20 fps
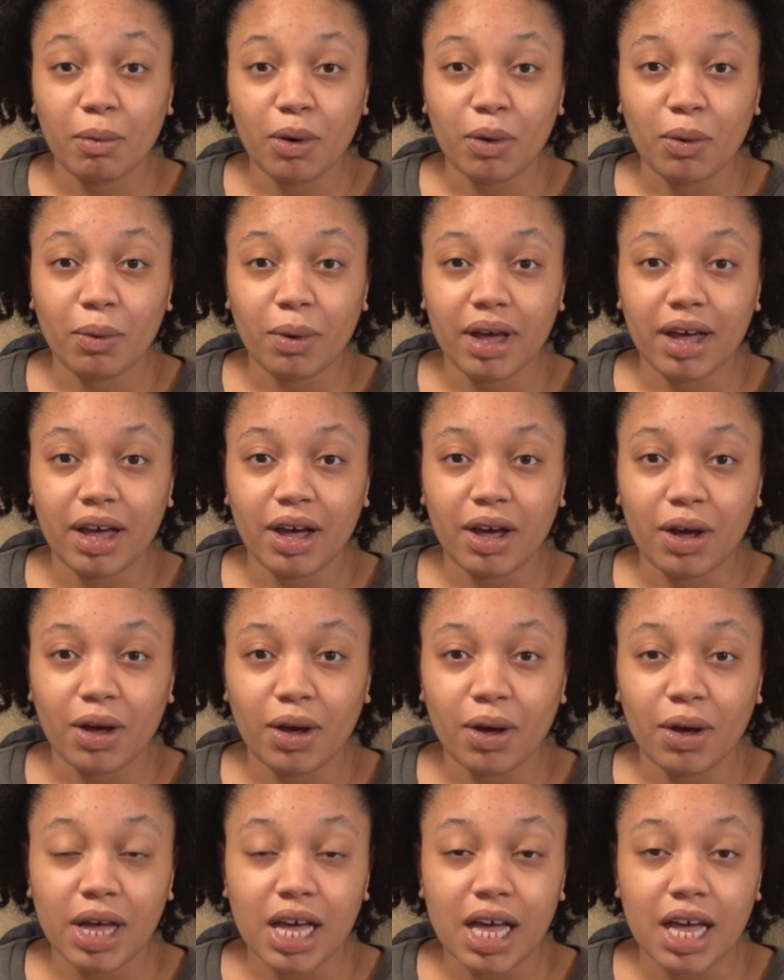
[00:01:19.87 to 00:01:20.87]

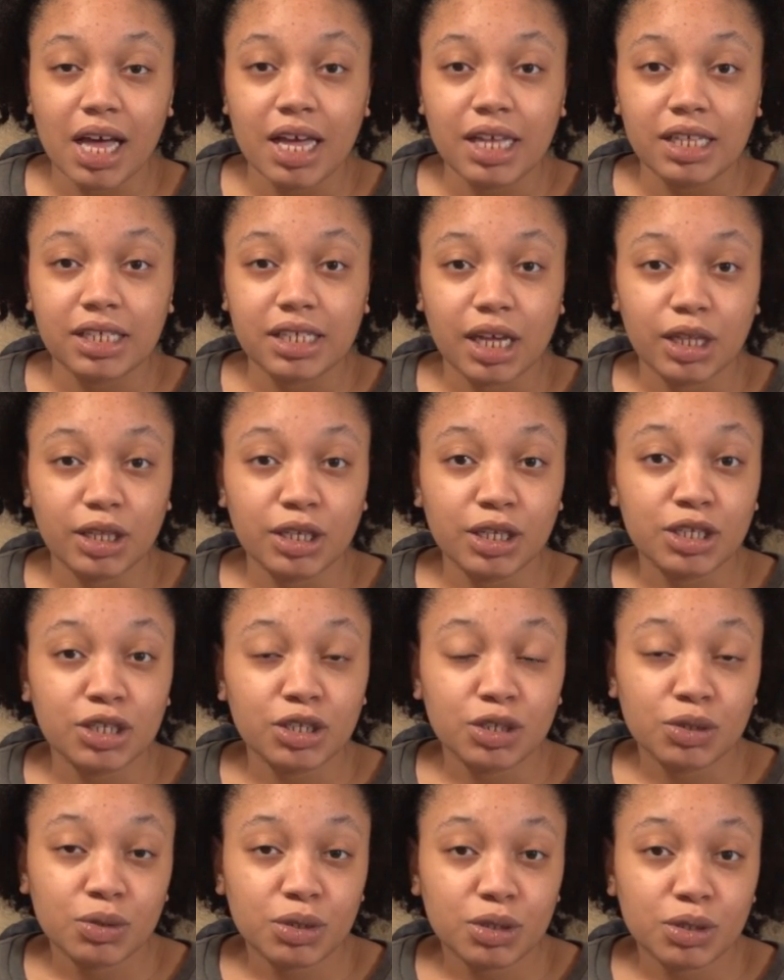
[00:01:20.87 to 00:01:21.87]
Well, Telly's
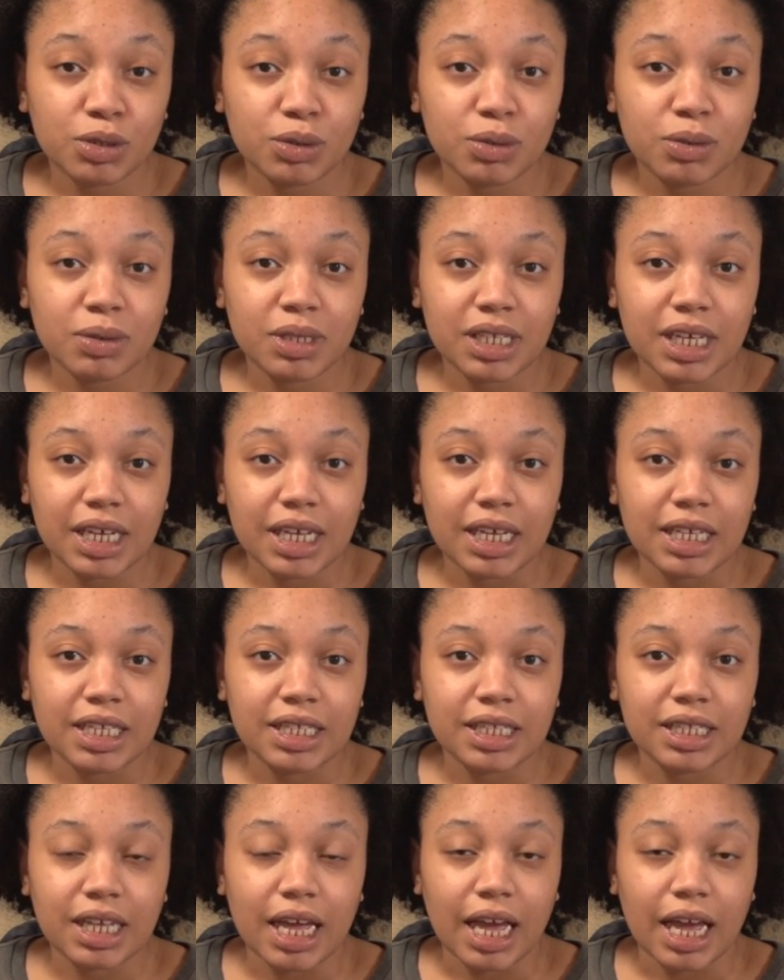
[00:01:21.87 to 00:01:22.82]
Tutus is